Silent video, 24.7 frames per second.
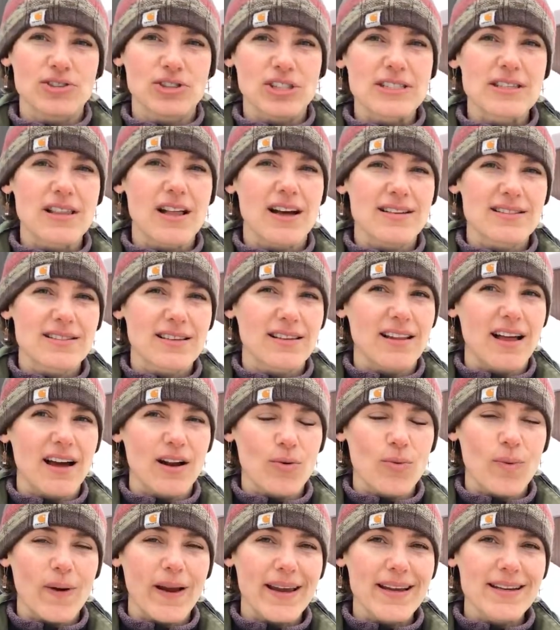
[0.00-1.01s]
She's lost a
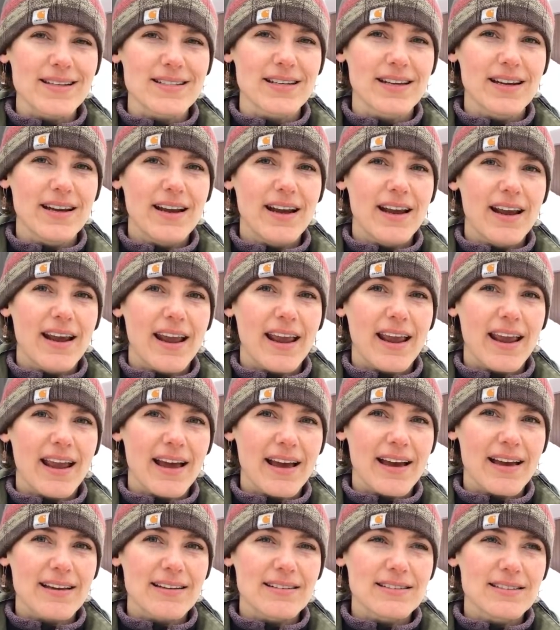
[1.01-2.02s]
lot of weight,
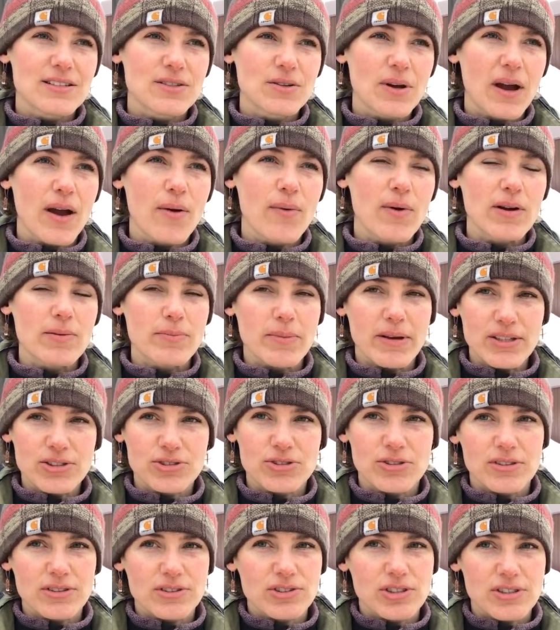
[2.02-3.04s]
and I want to make
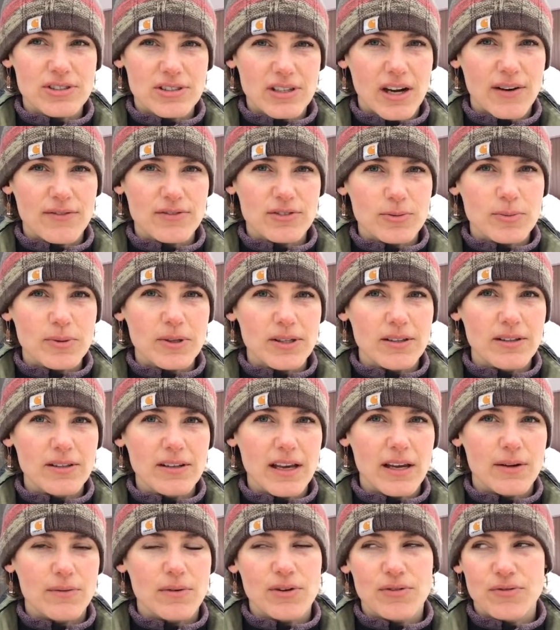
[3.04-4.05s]
sure that she's comfortable
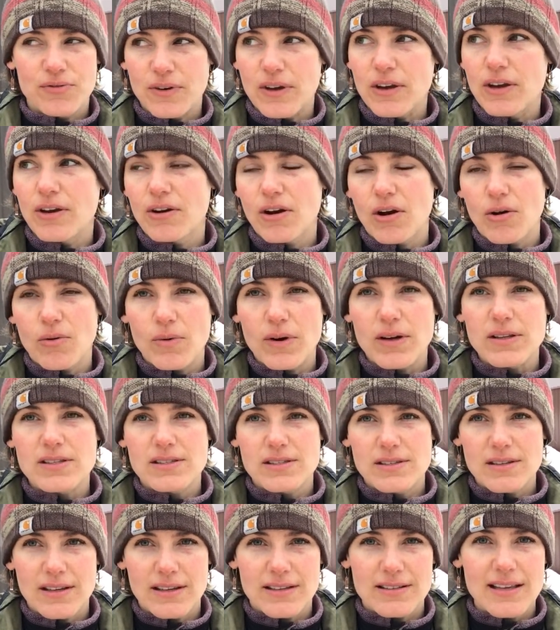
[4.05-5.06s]
and we figure out
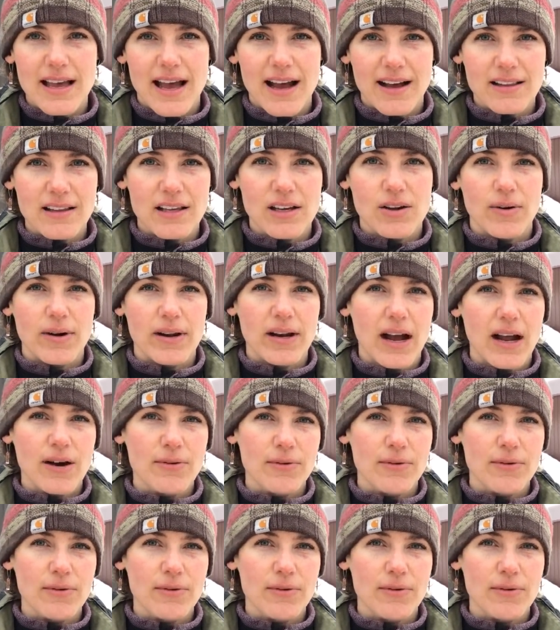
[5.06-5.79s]
what's exactly going on